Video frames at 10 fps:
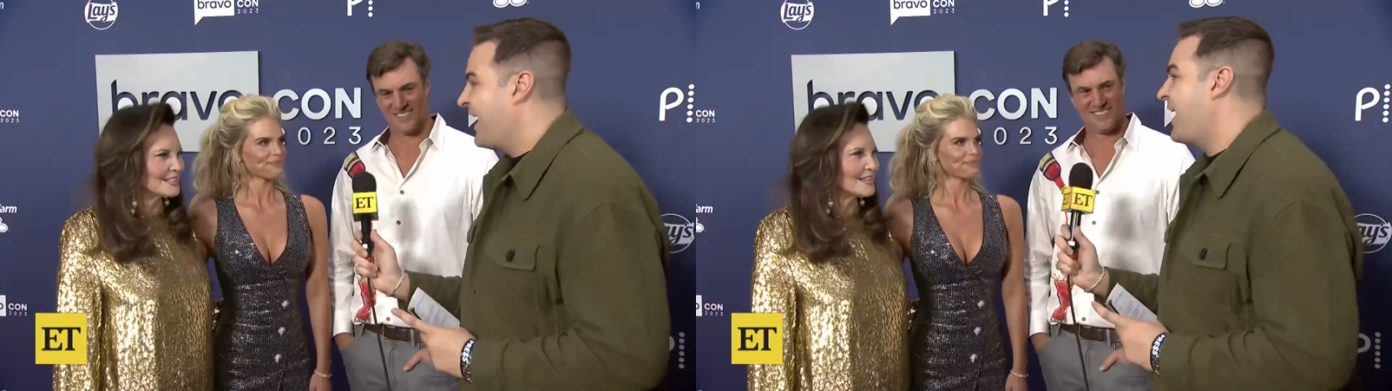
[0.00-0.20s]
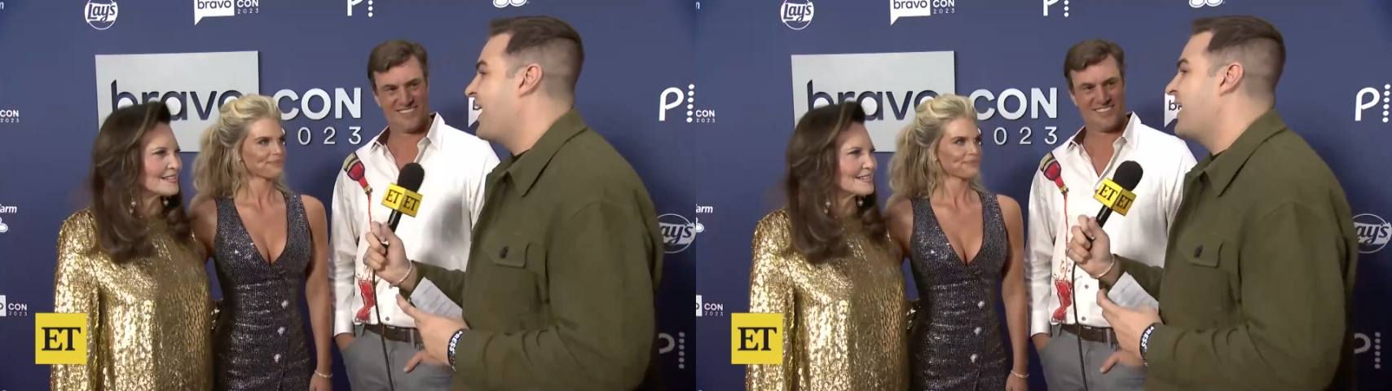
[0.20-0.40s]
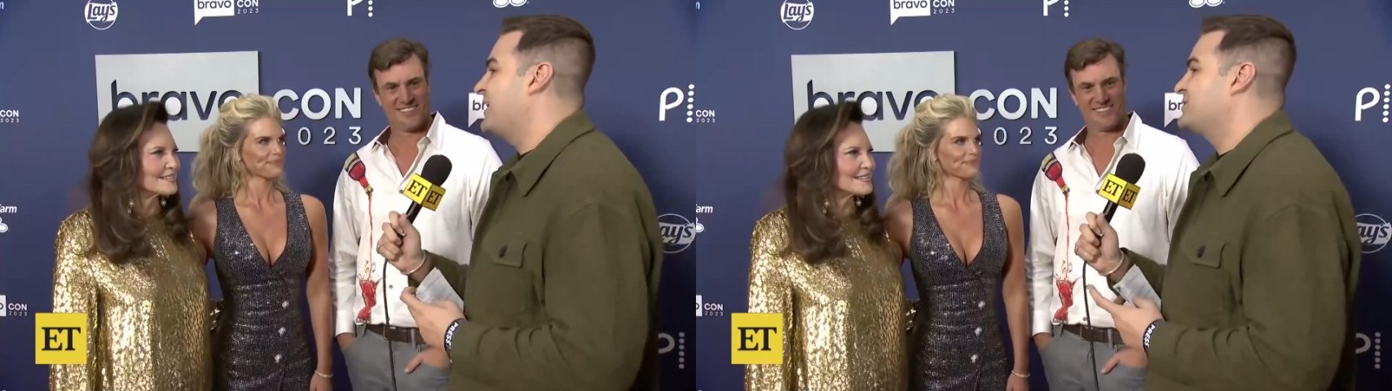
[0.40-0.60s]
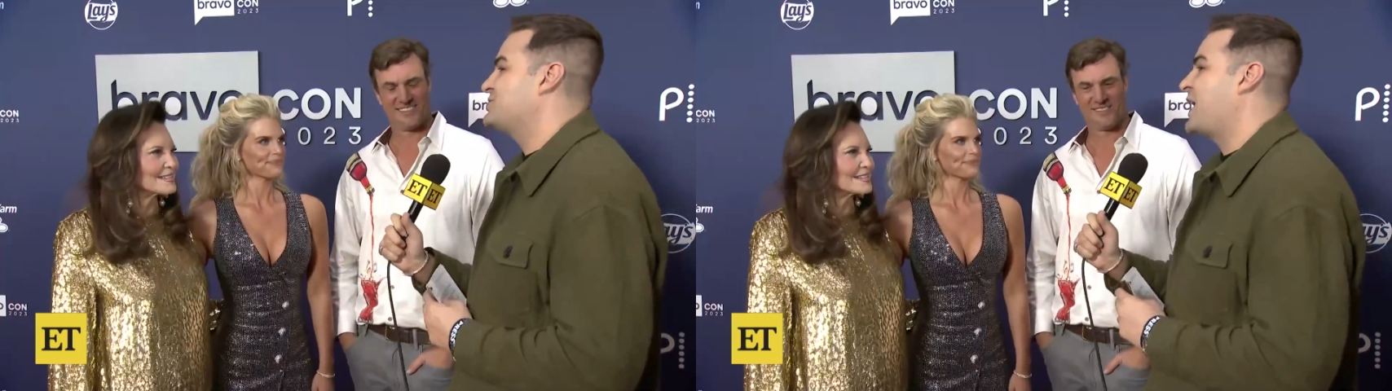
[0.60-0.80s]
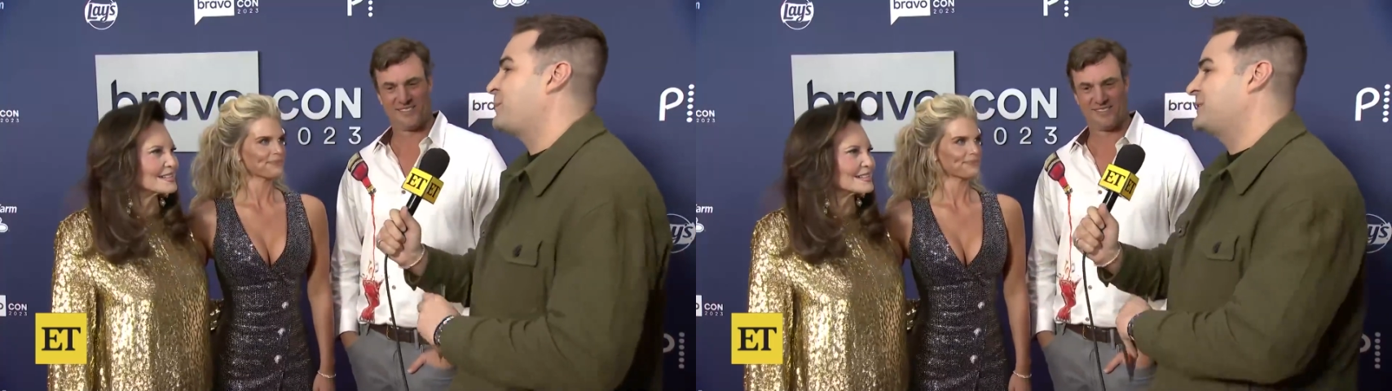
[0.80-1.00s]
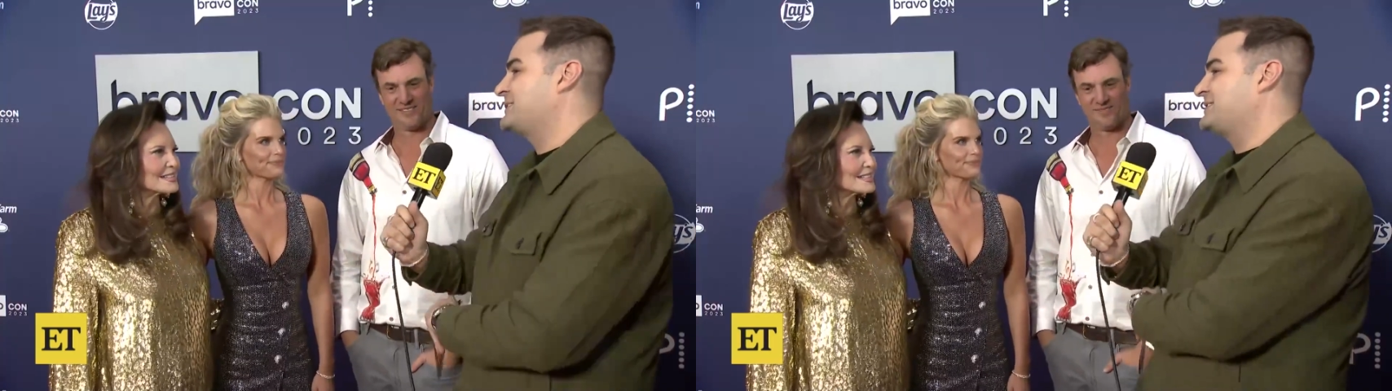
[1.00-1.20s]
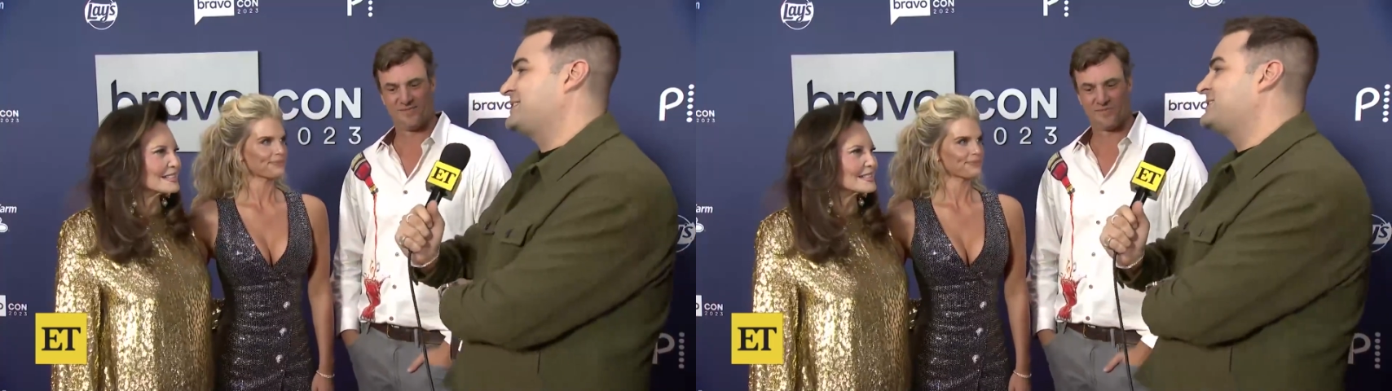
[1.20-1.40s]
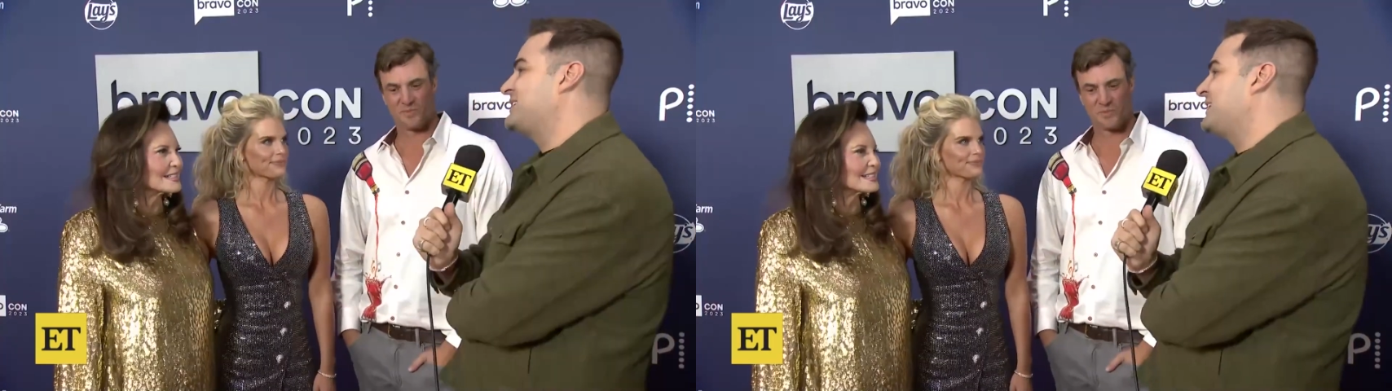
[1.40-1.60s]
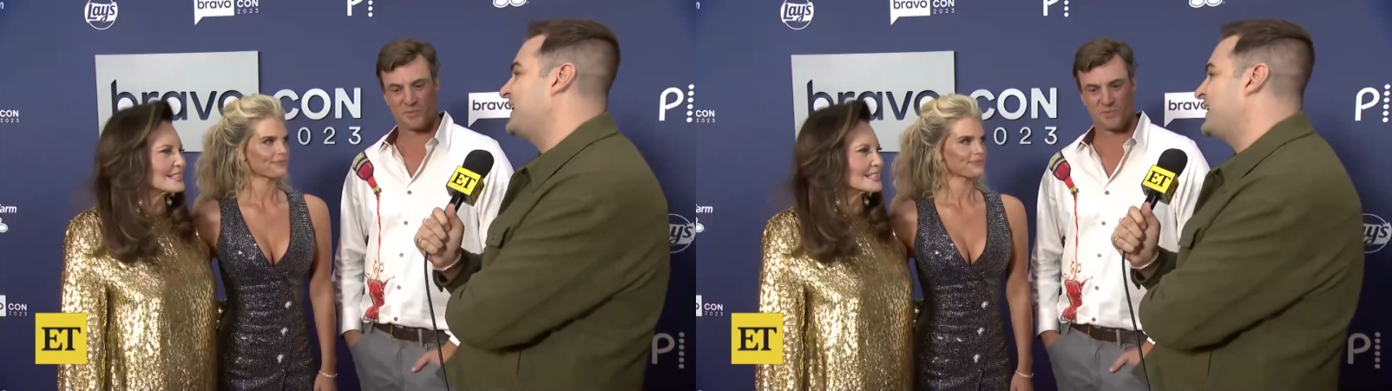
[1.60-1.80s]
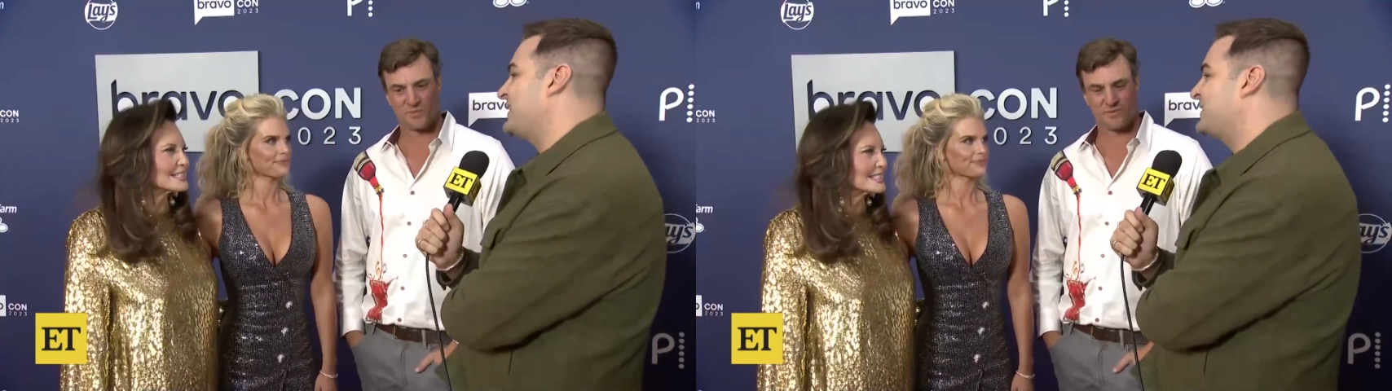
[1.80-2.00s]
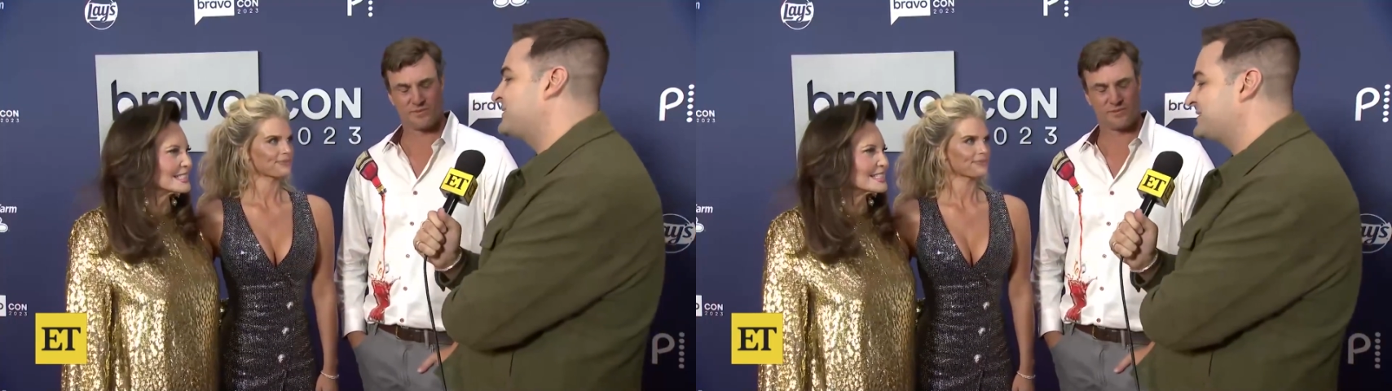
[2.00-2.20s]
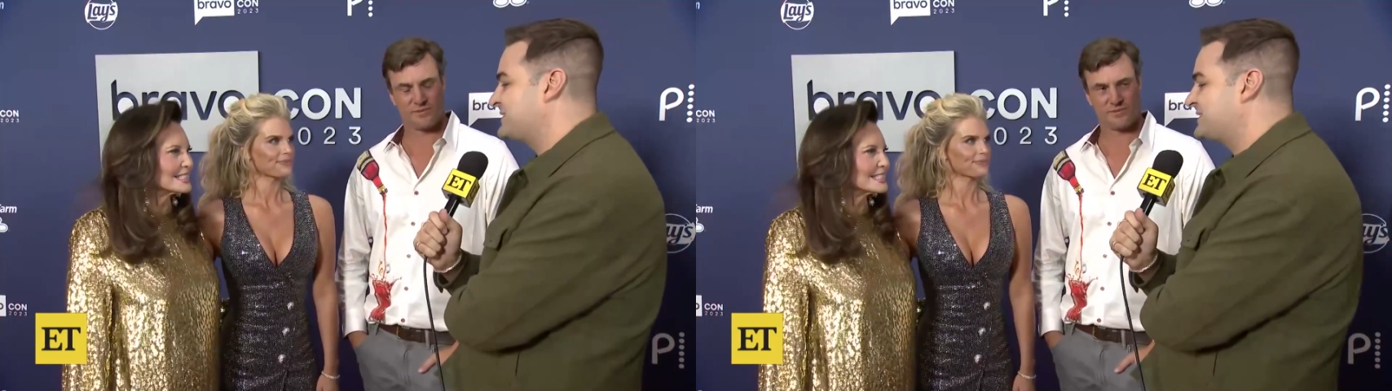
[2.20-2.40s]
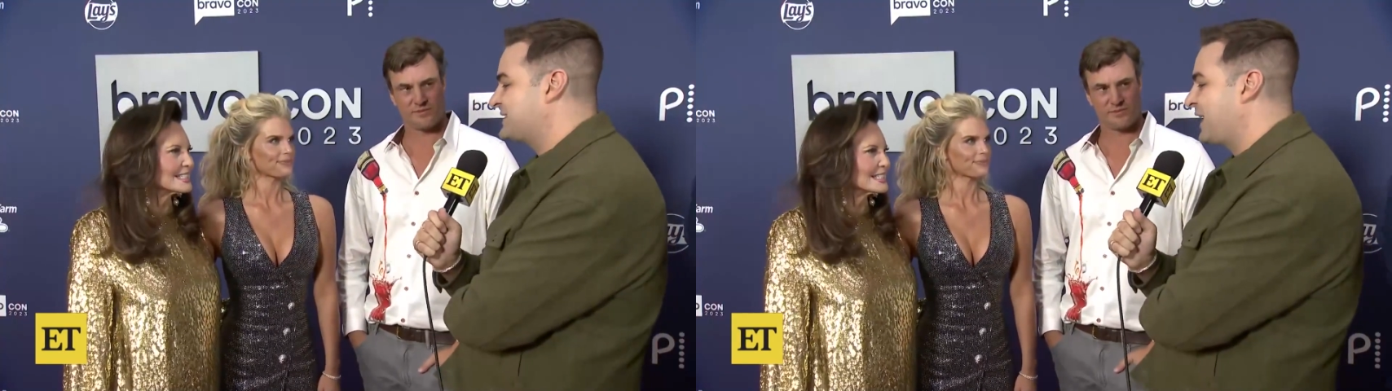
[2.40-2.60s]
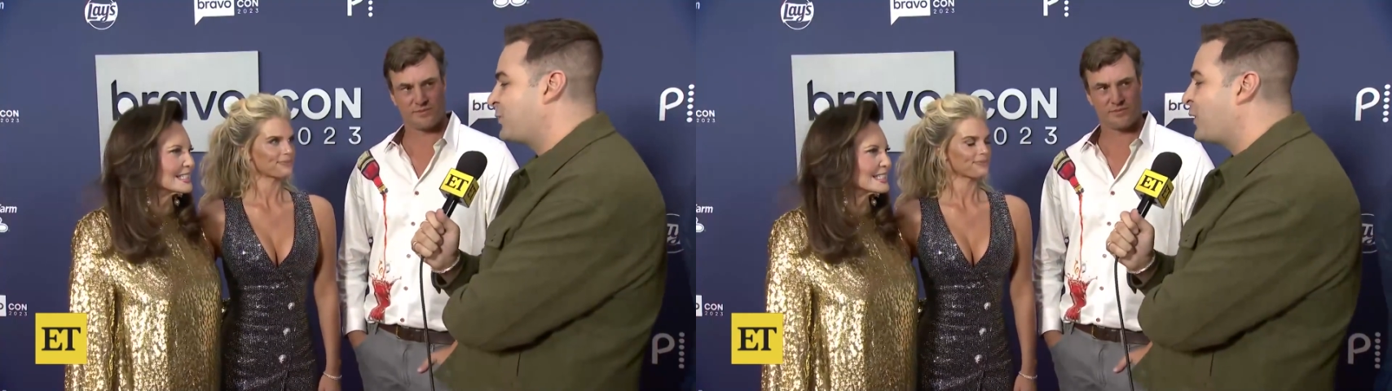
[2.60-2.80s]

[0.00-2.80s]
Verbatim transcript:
Speaker 1: Uh, Shep, this season is a